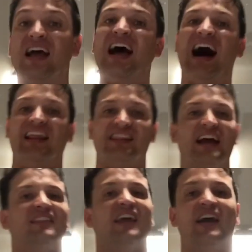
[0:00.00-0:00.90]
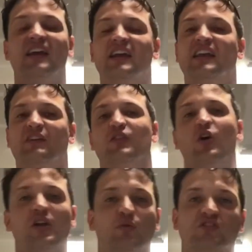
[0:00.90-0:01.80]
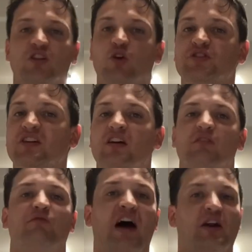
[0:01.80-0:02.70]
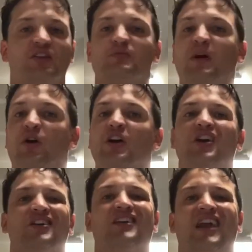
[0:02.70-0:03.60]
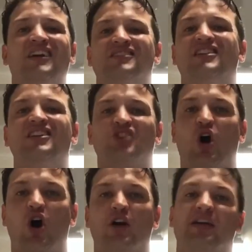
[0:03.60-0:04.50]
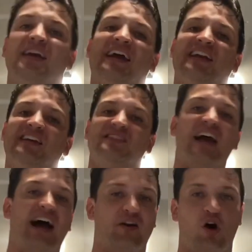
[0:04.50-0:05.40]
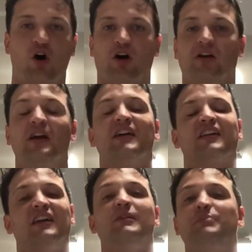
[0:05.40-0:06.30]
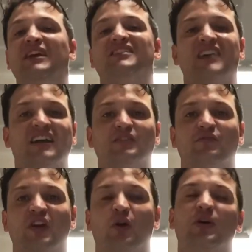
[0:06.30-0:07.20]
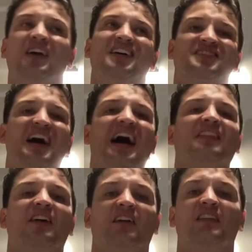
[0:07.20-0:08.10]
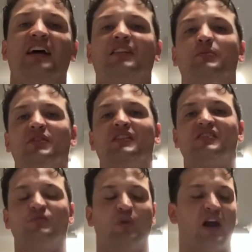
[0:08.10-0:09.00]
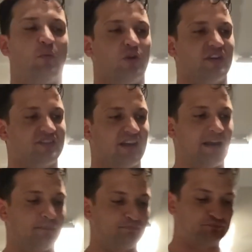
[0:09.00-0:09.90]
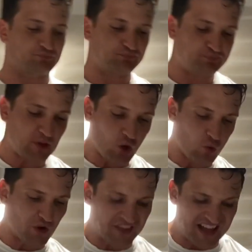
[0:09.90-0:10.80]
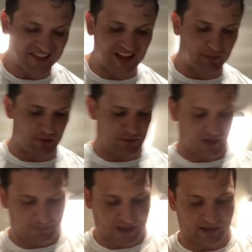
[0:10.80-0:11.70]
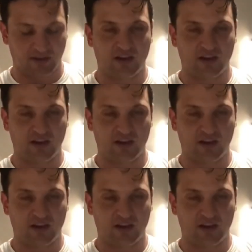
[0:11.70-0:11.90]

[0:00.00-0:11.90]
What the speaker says: I like that. Even though he was losing, fighter spirit, you can't teach heart, and he's got heart. Can he beat Tyson Fury? It's highly unlikely, but this is what I want to say with that statement being made.